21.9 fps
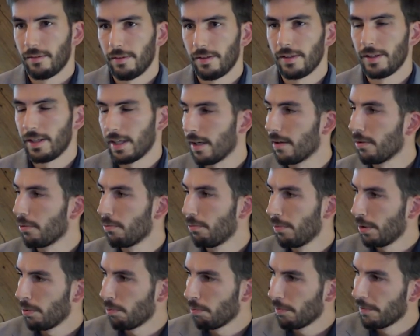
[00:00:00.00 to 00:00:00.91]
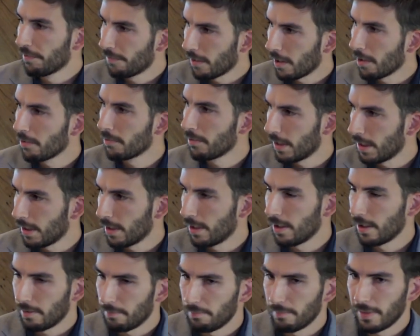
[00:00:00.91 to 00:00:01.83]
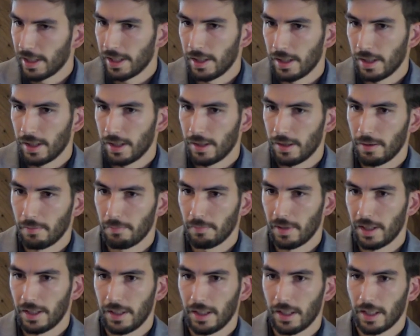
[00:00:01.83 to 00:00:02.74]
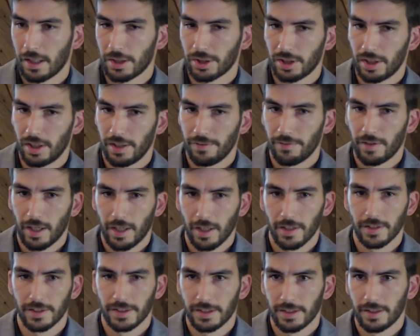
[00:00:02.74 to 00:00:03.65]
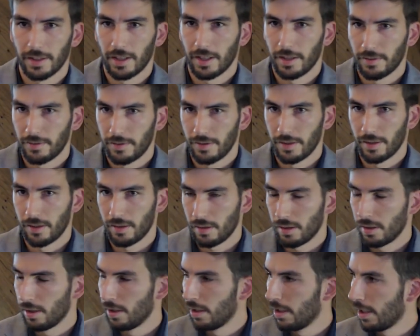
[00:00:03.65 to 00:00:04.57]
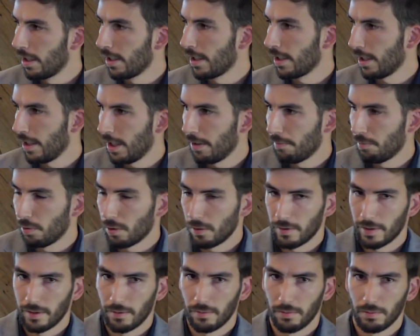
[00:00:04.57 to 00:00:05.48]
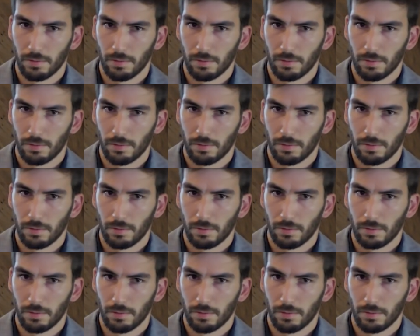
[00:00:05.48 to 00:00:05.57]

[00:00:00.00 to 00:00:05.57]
yeah, we found many actually variants that are able